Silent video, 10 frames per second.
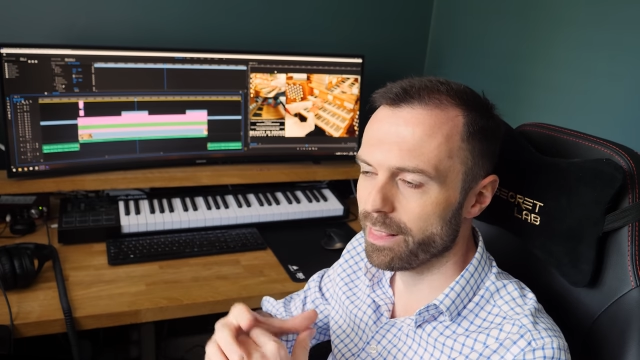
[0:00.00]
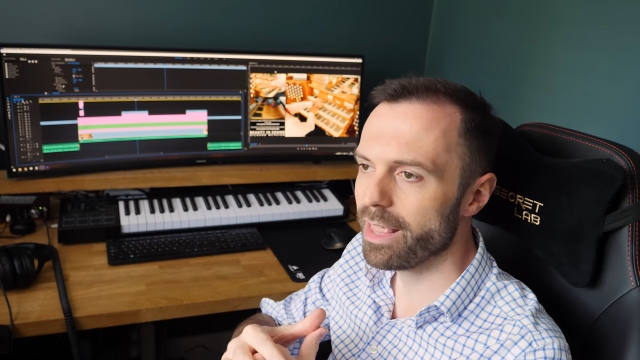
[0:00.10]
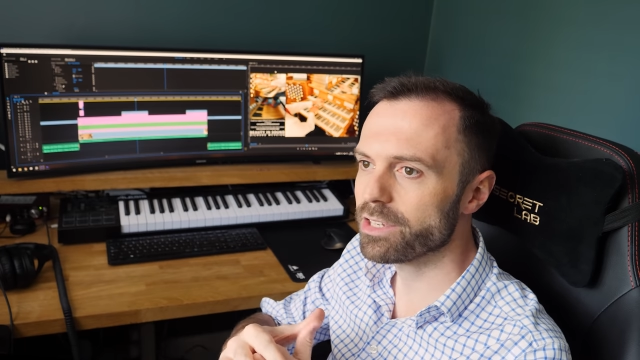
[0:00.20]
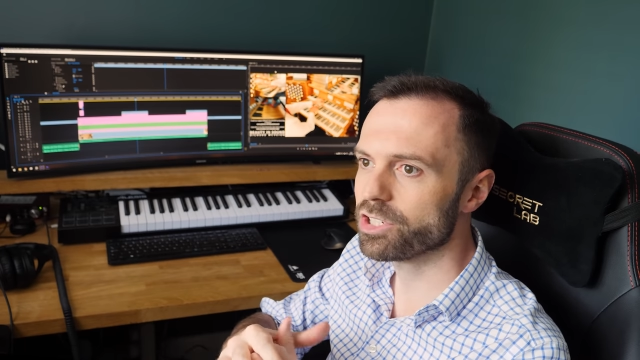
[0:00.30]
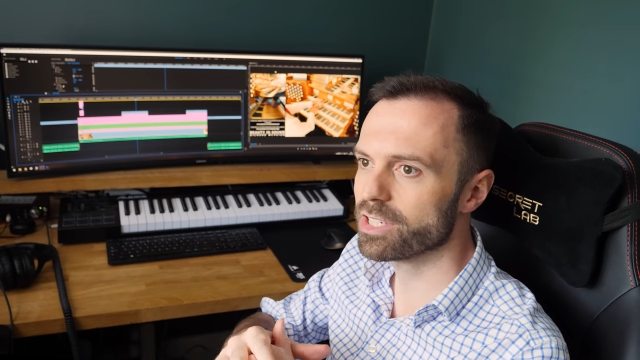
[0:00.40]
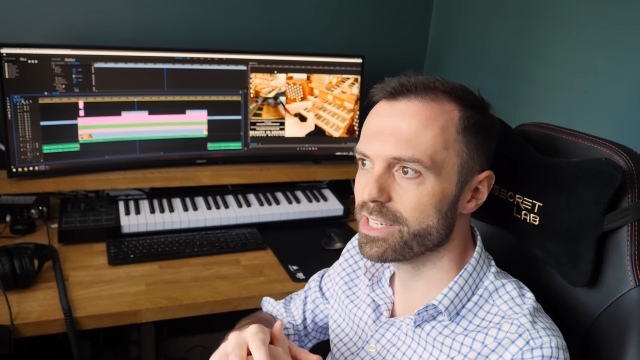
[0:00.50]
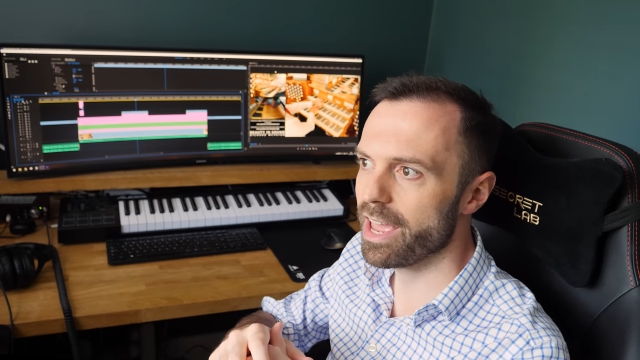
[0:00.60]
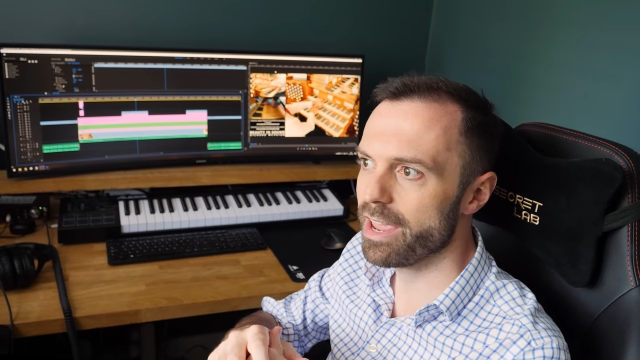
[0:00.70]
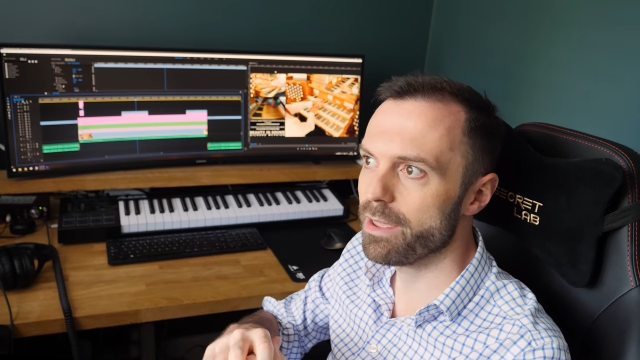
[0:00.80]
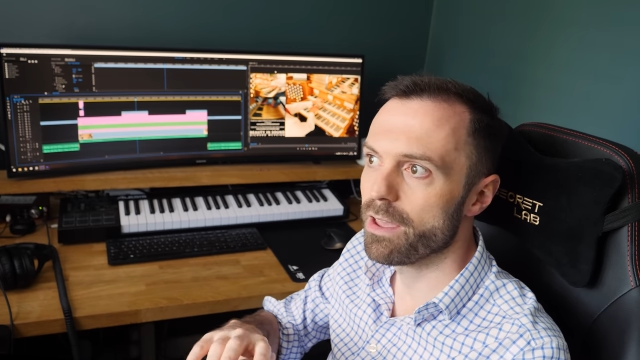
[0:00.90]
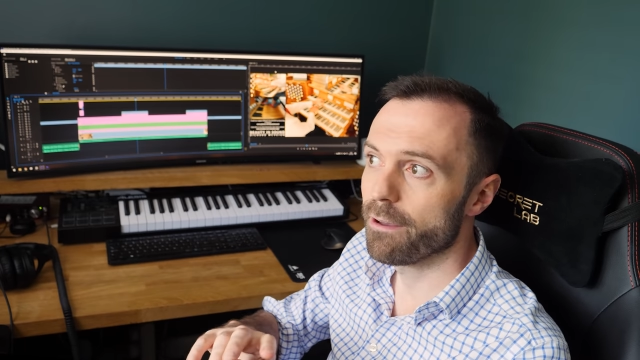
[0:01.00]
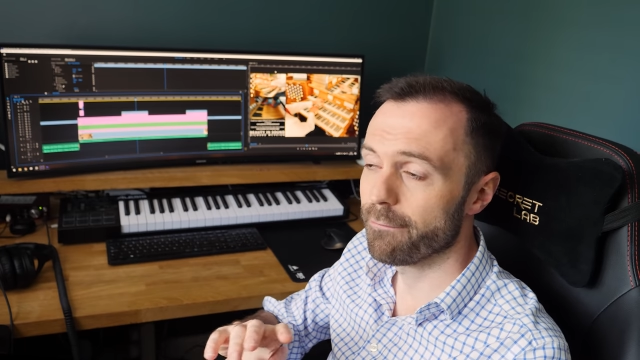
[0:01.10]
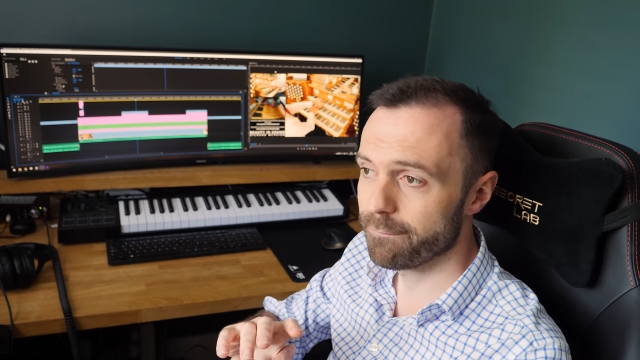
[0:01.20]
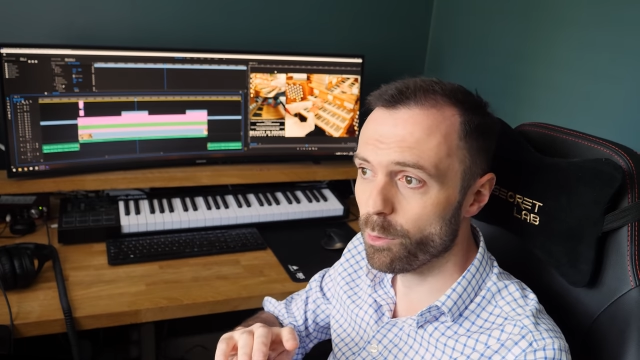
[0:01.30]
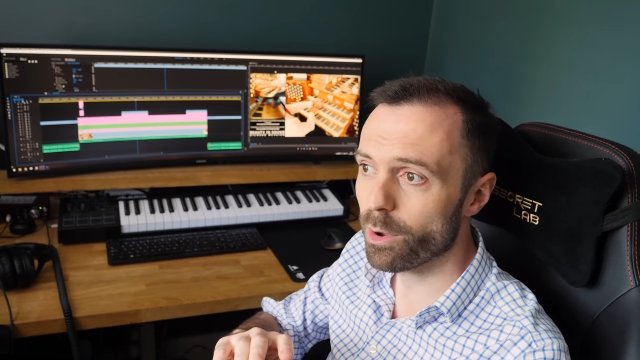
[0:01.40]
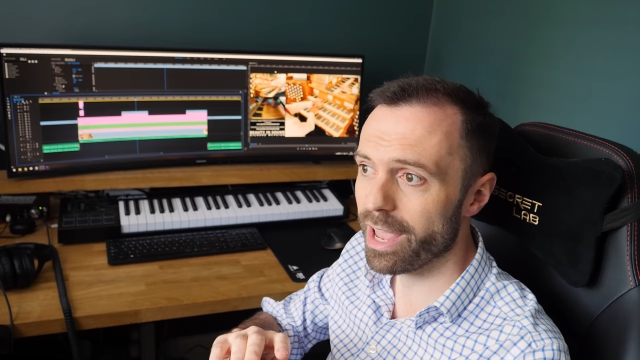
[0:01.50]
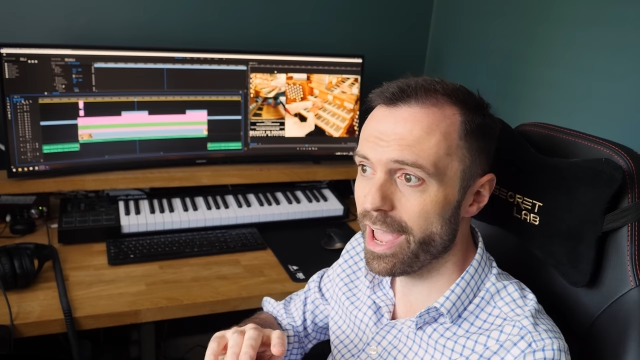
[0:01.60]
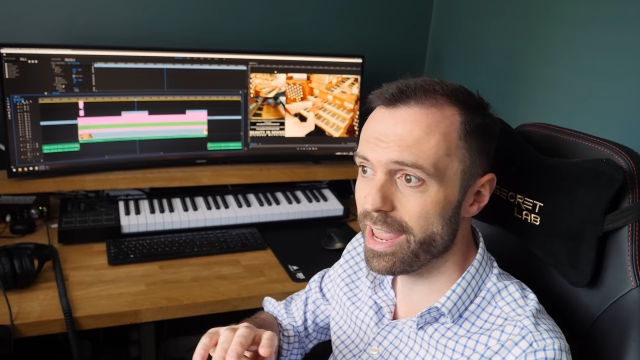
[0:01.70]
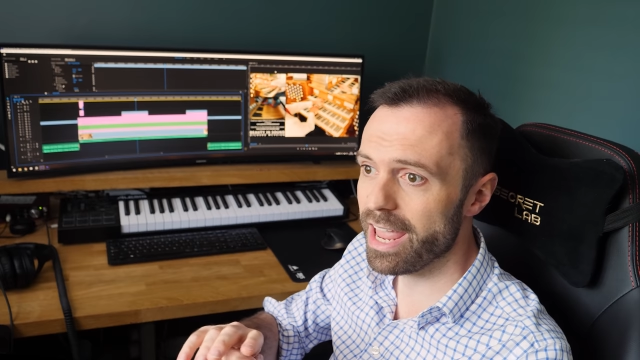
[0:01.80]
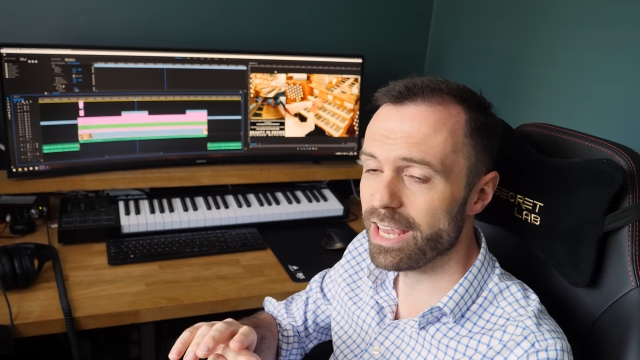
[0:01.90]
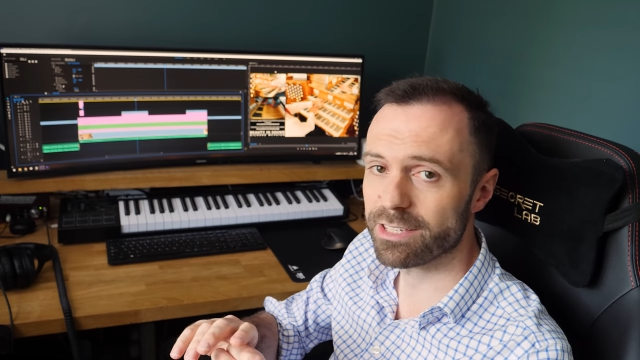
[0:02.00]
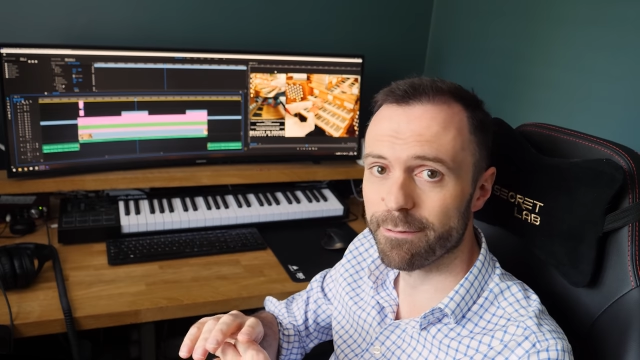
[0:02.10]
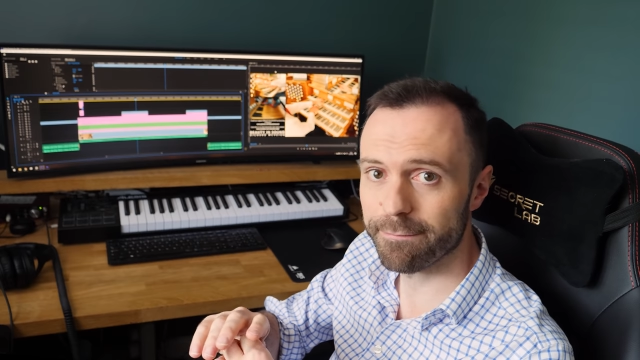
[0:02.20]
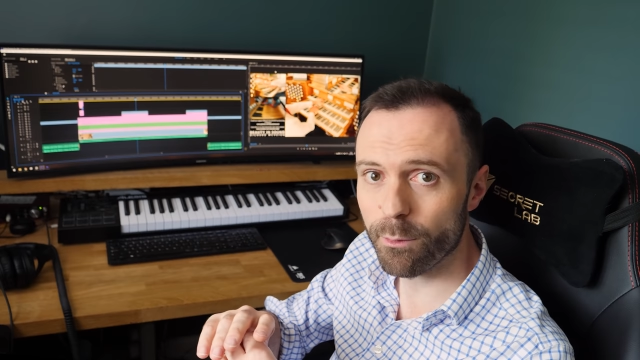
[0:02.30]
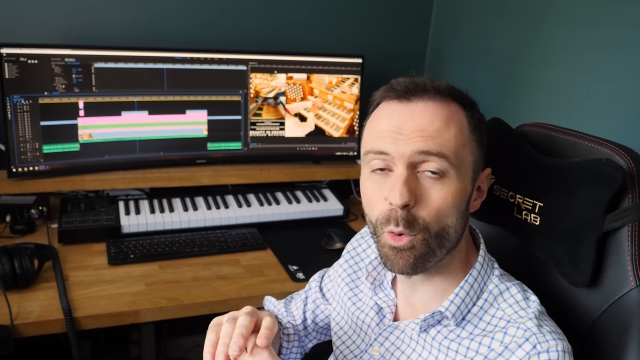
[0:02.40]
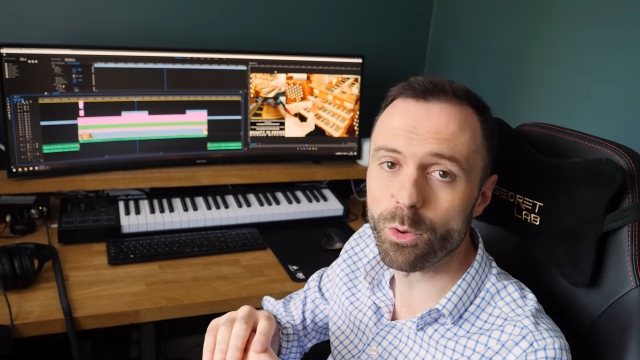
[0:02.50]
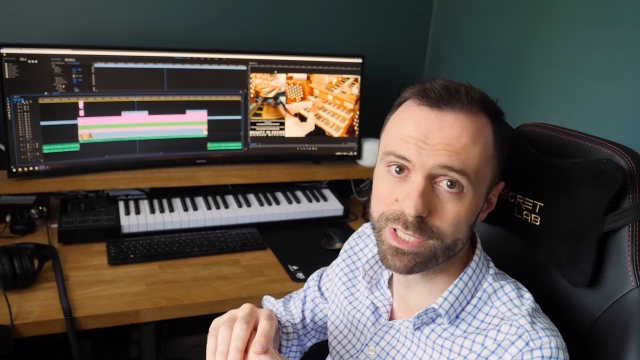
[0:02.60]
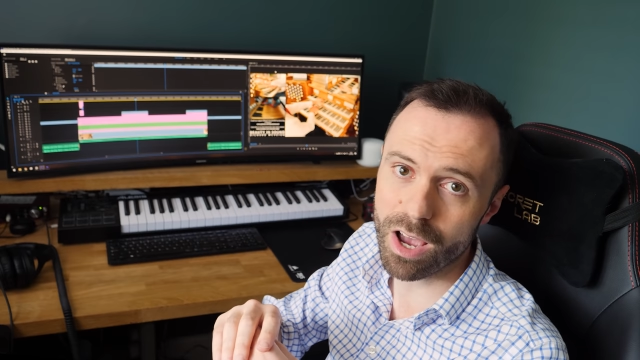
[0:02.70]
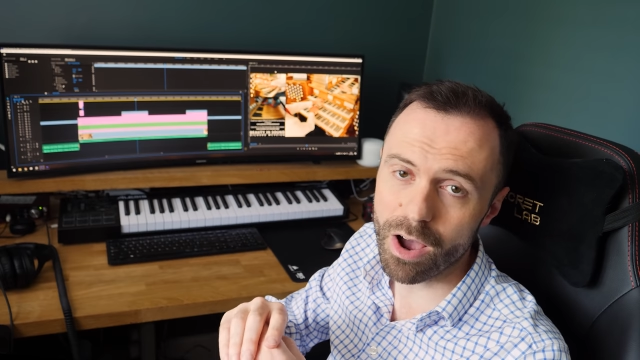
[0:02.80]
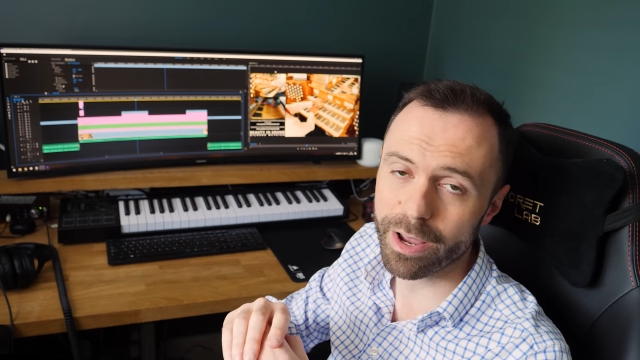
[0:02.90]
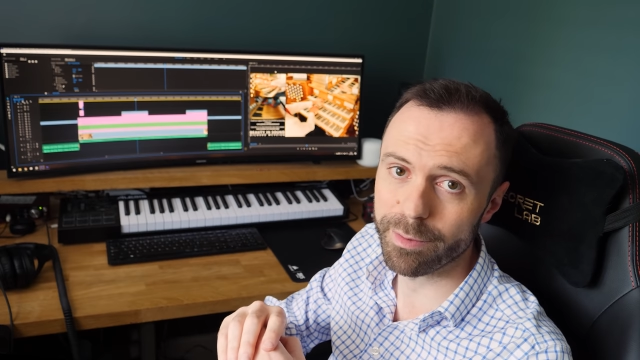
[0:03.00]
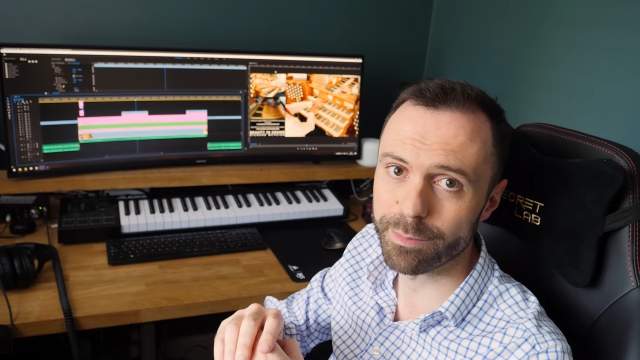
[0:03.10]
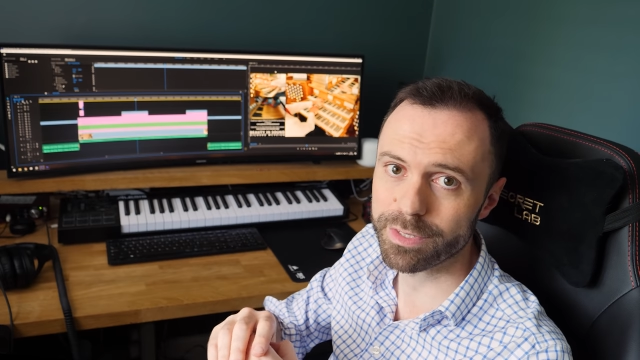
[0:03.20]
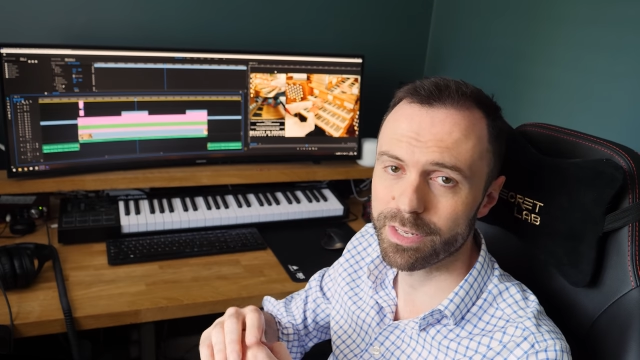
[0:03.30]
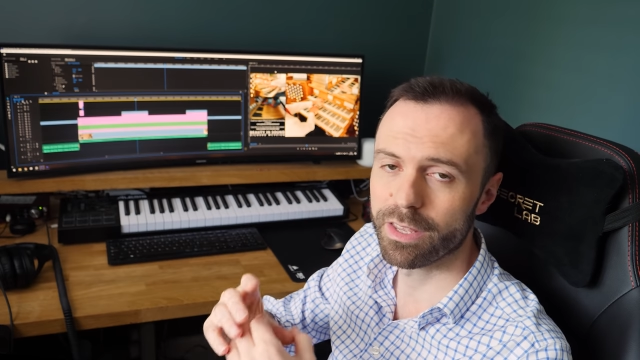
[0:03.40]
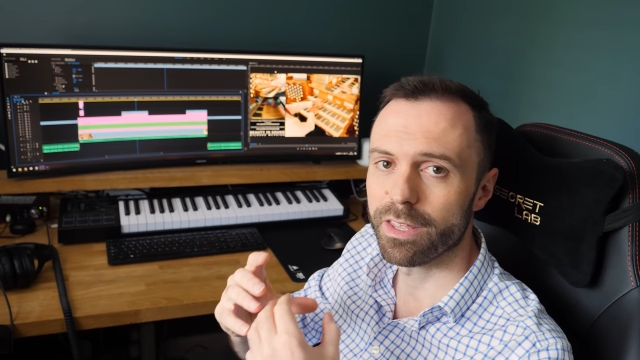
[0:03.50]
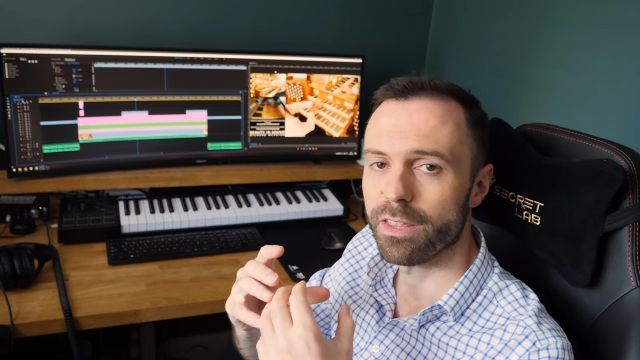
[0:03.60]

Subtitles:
Let's just say 4K is four times